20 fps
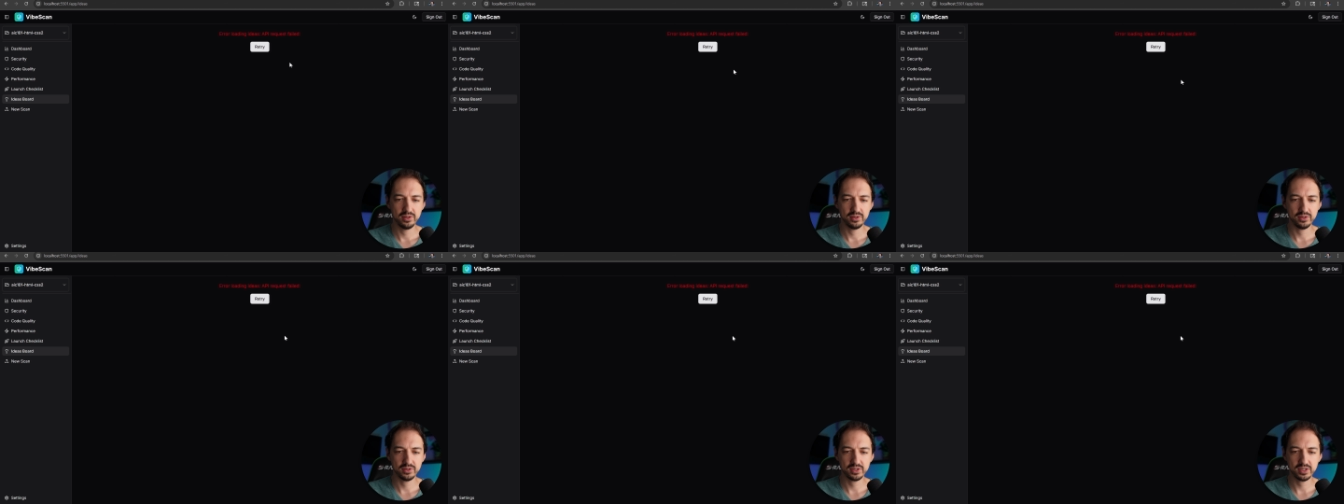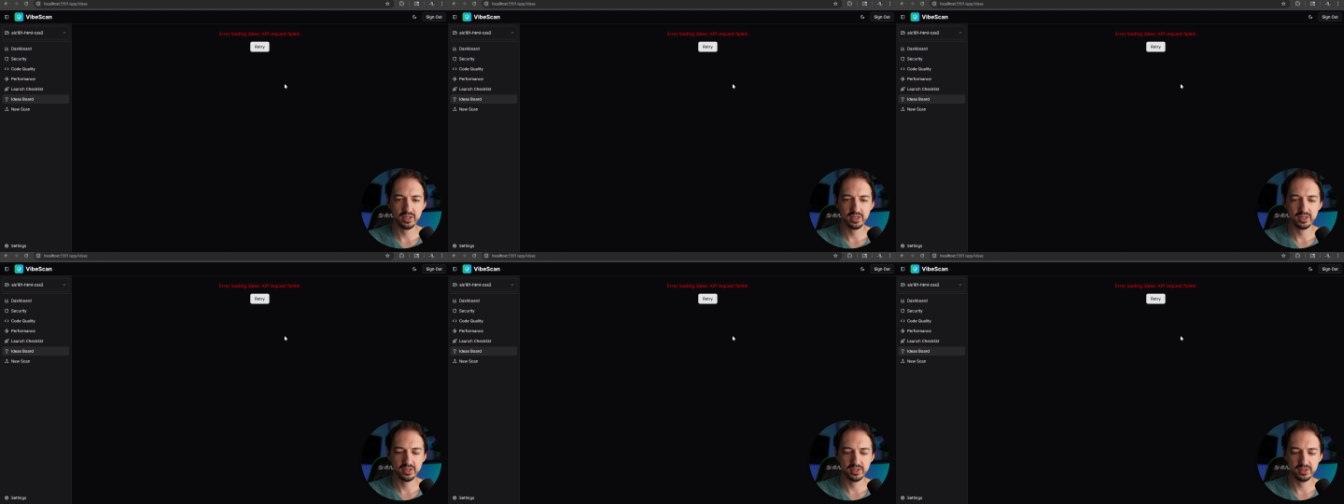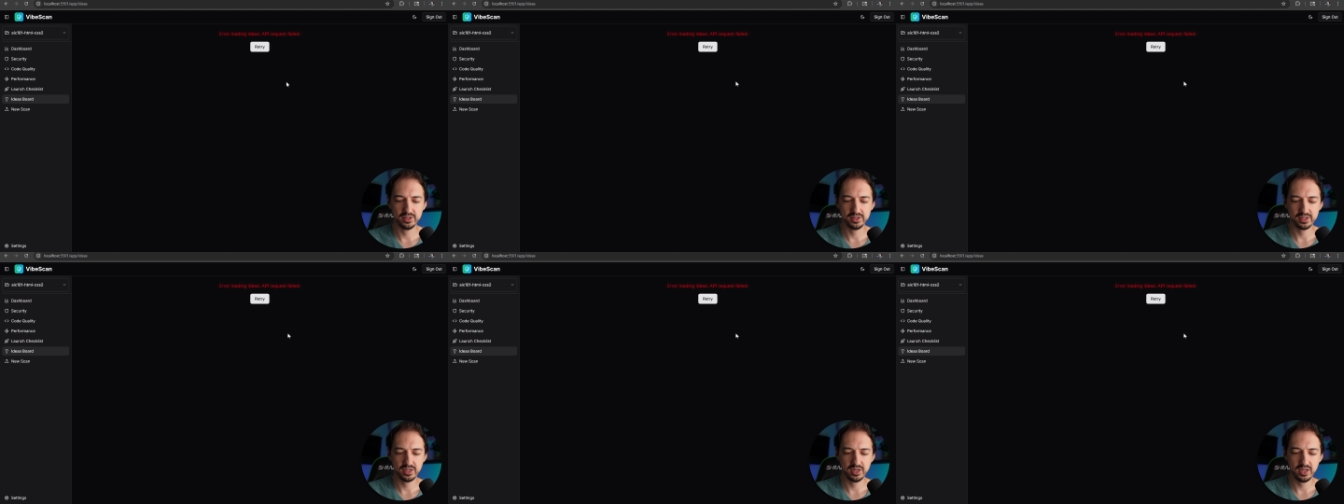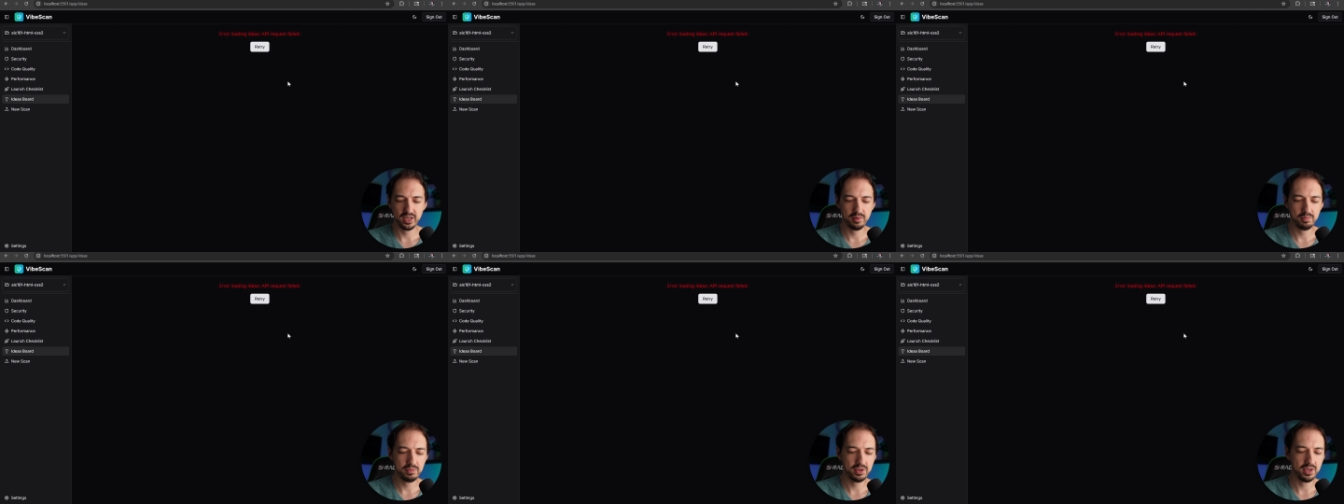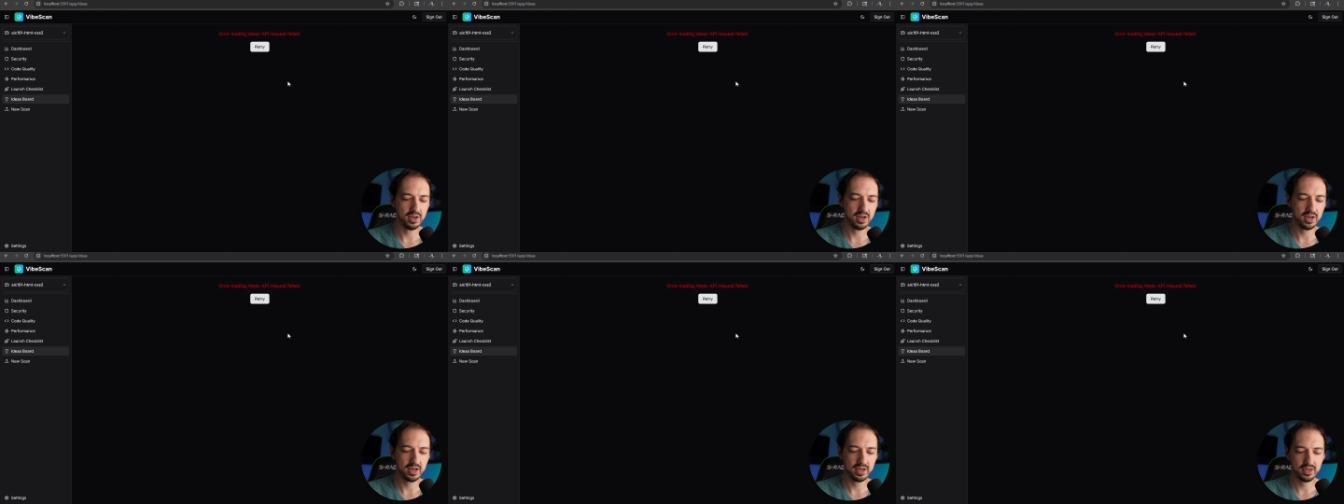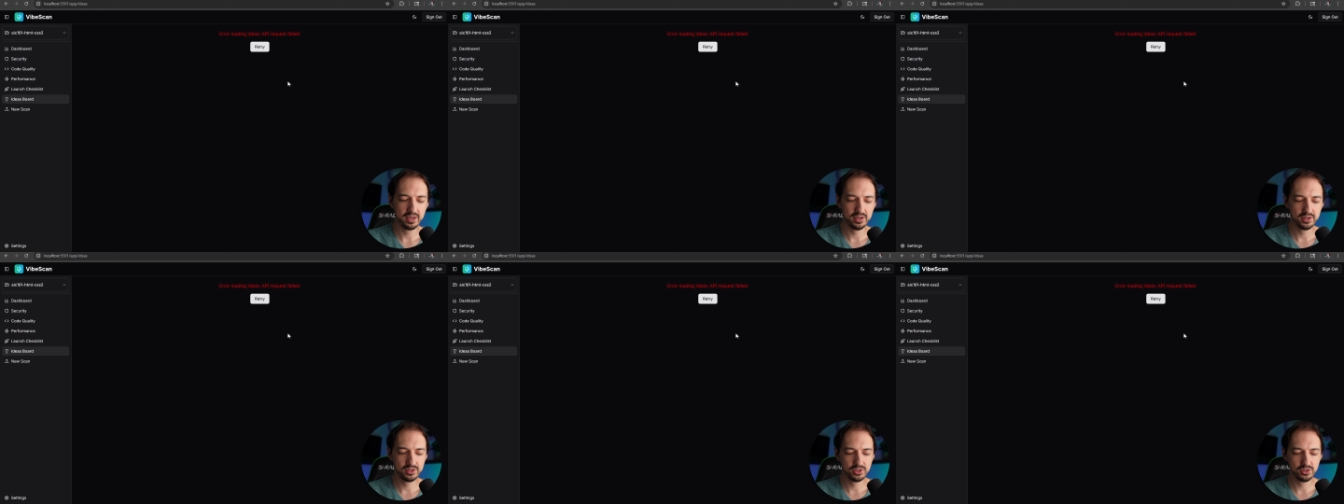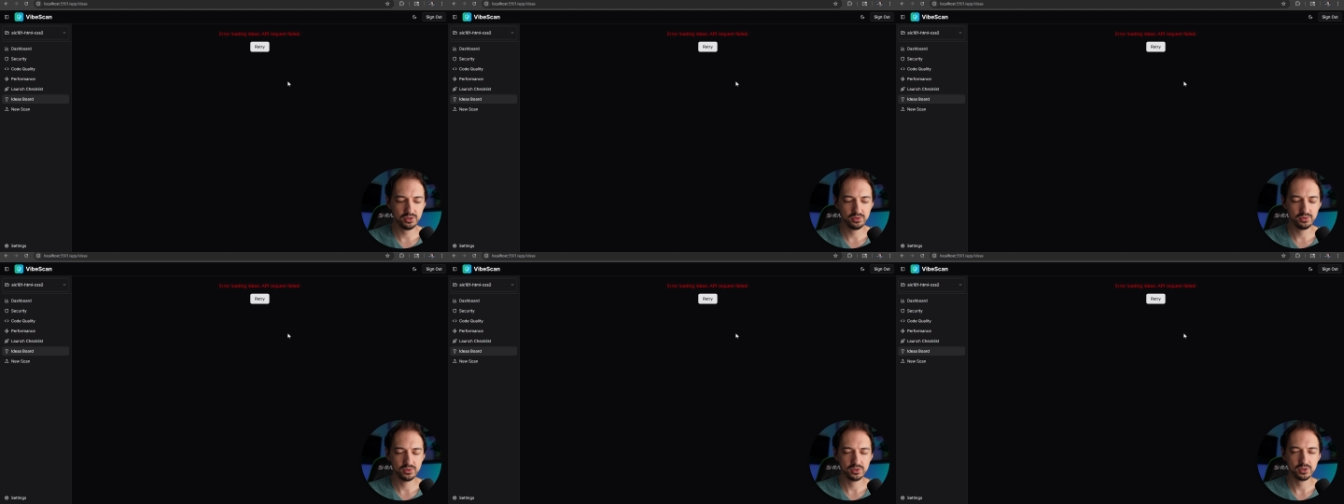Looks like there's an API
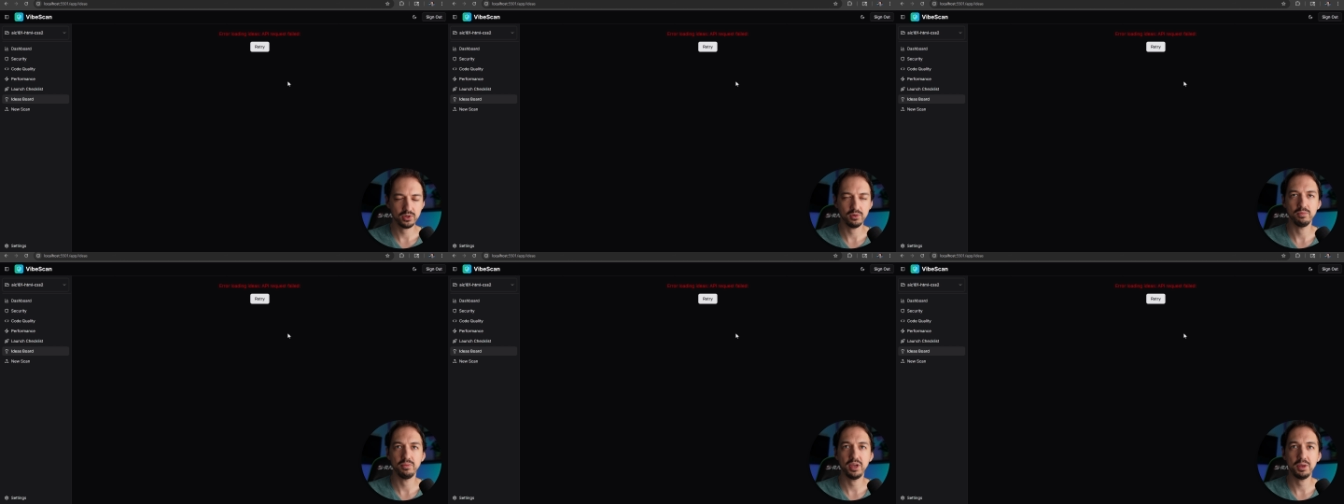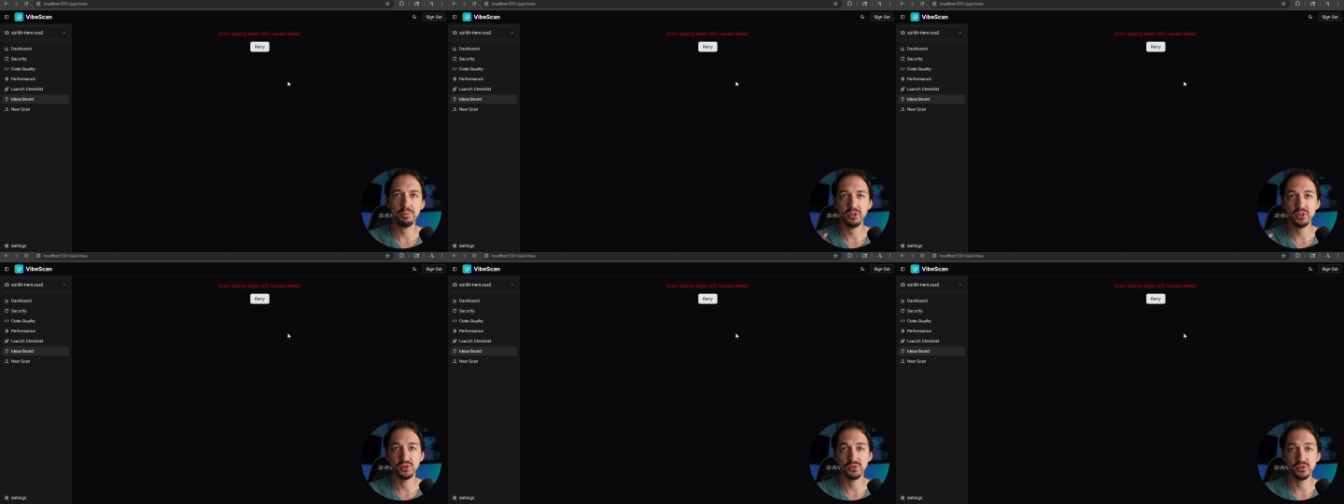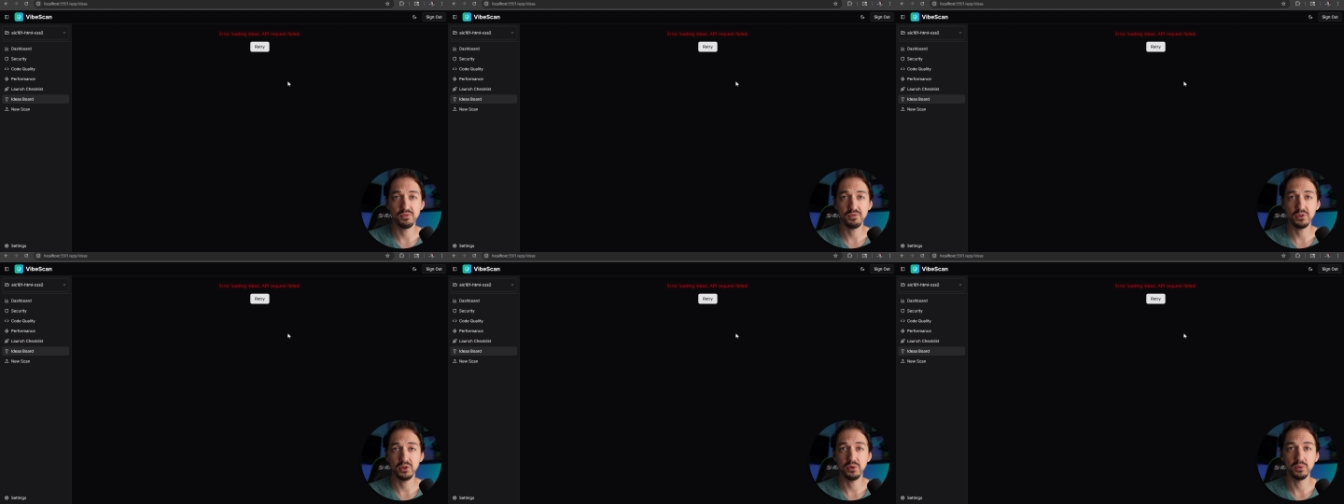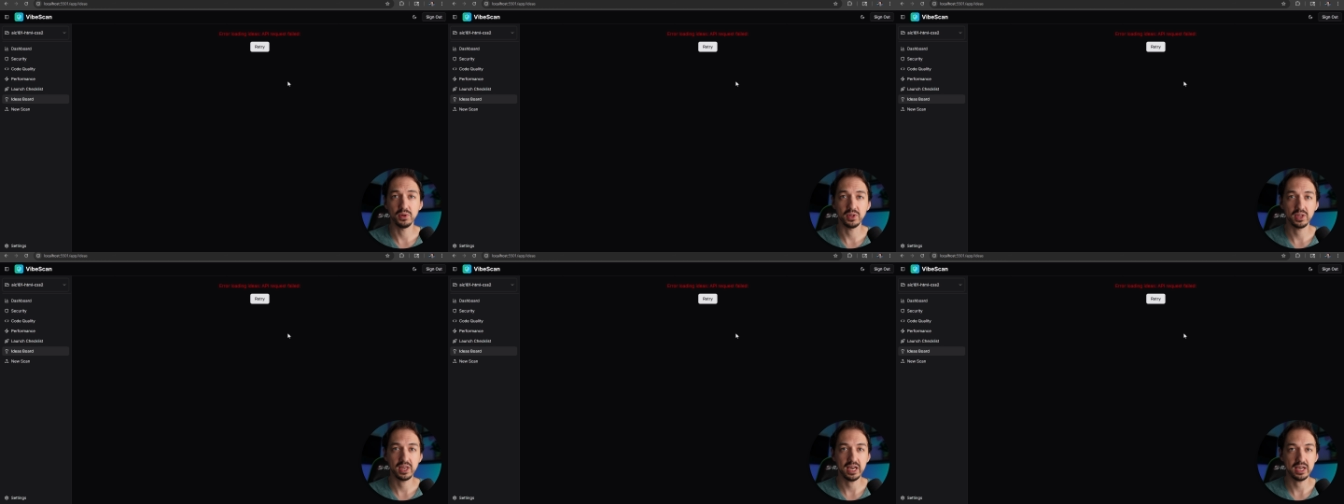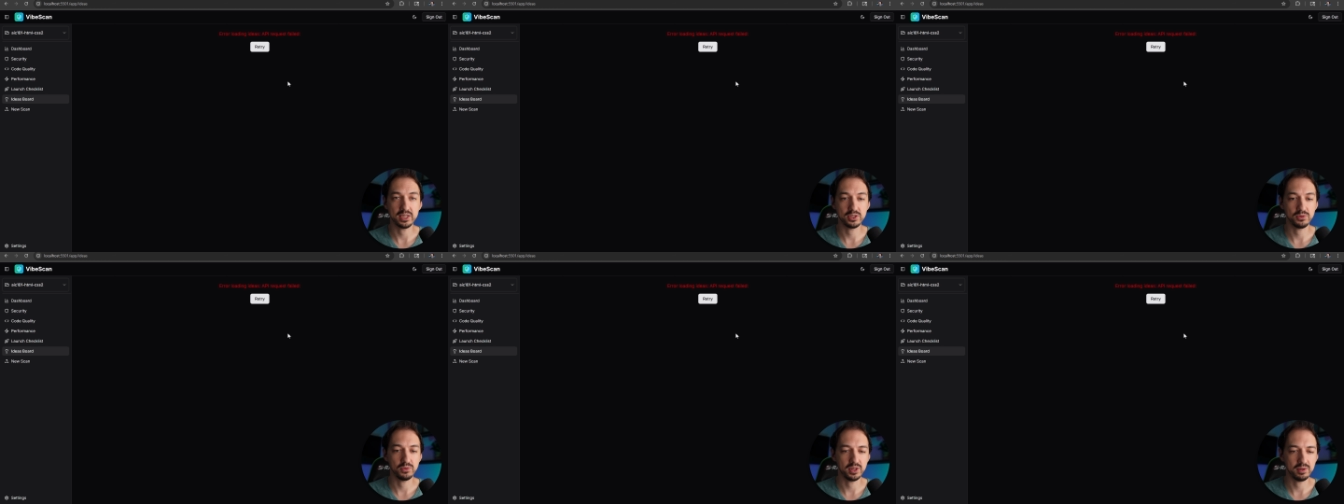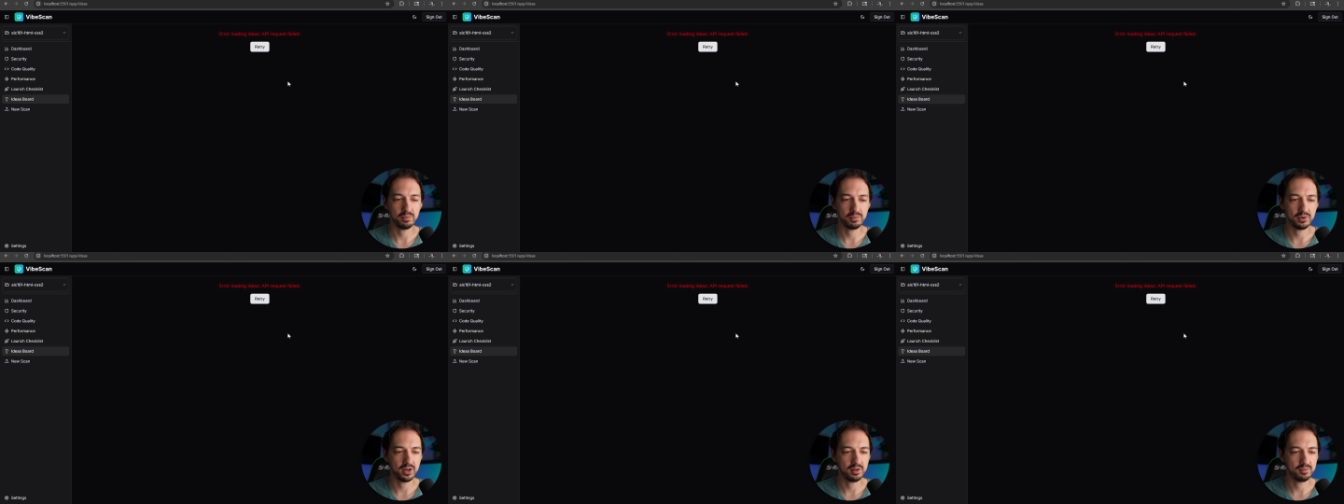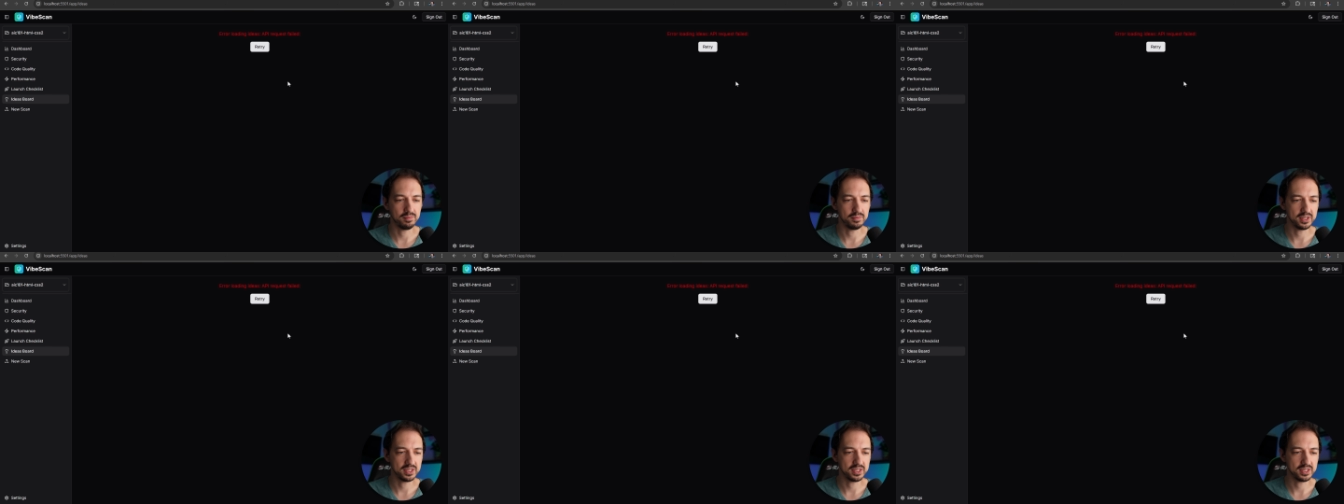issue, so maybe the review will catch what the problem